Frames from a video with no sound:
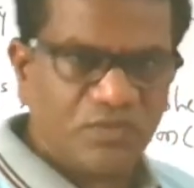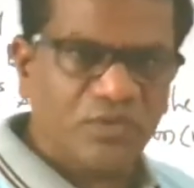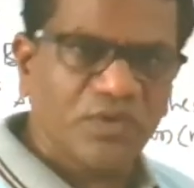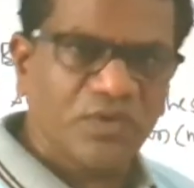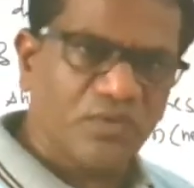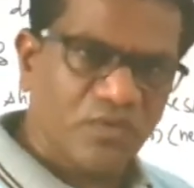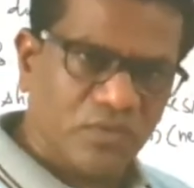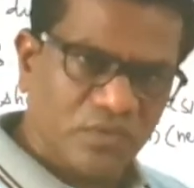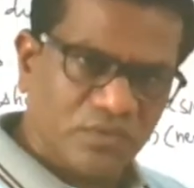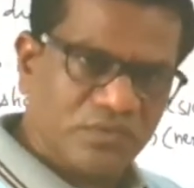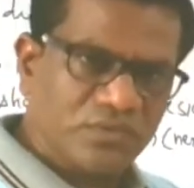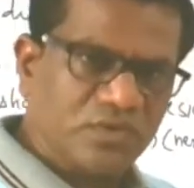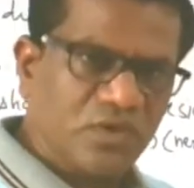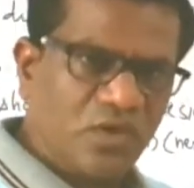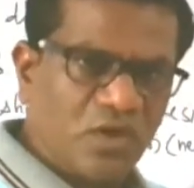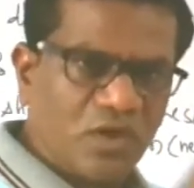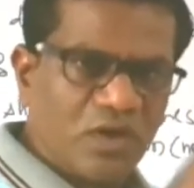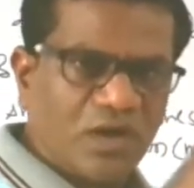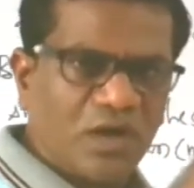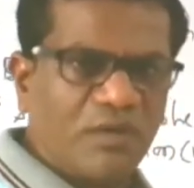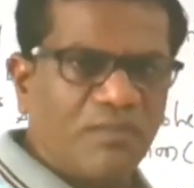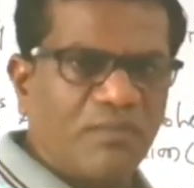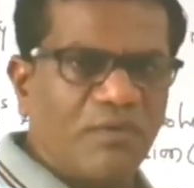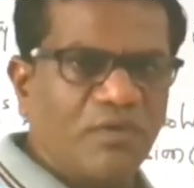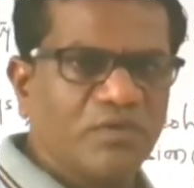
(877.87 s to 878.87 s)
We would
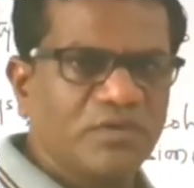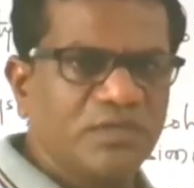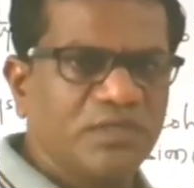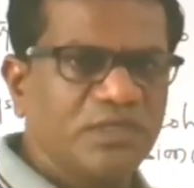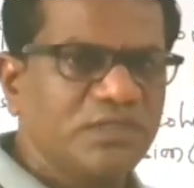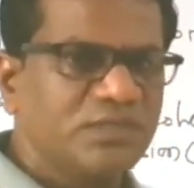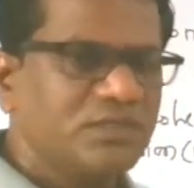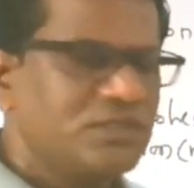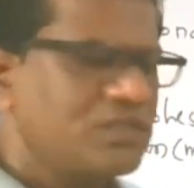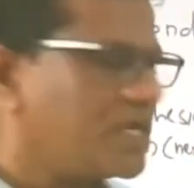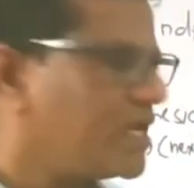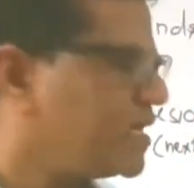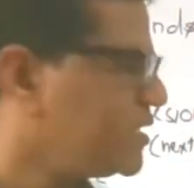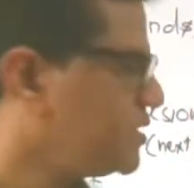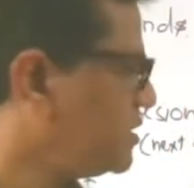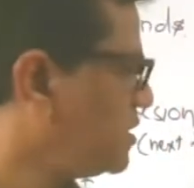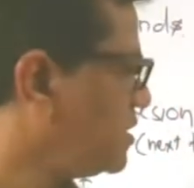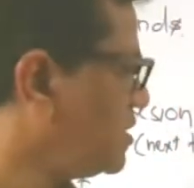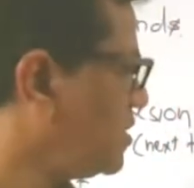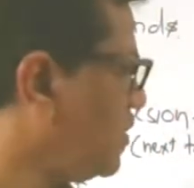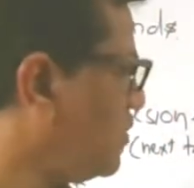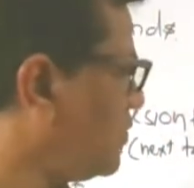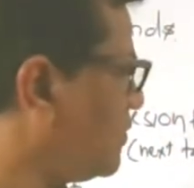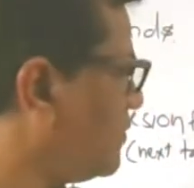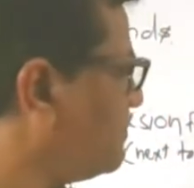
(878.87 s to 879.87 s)
talk about this later
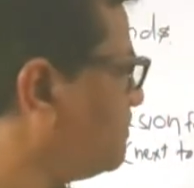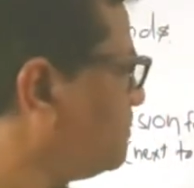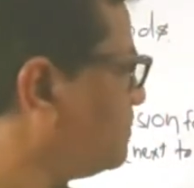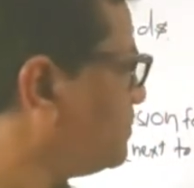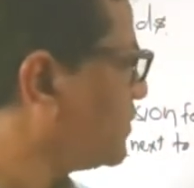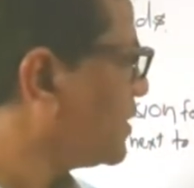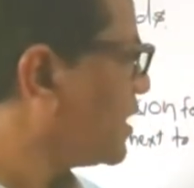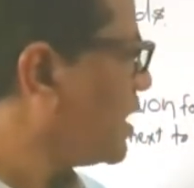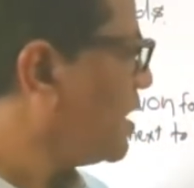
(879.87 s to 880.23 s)
on.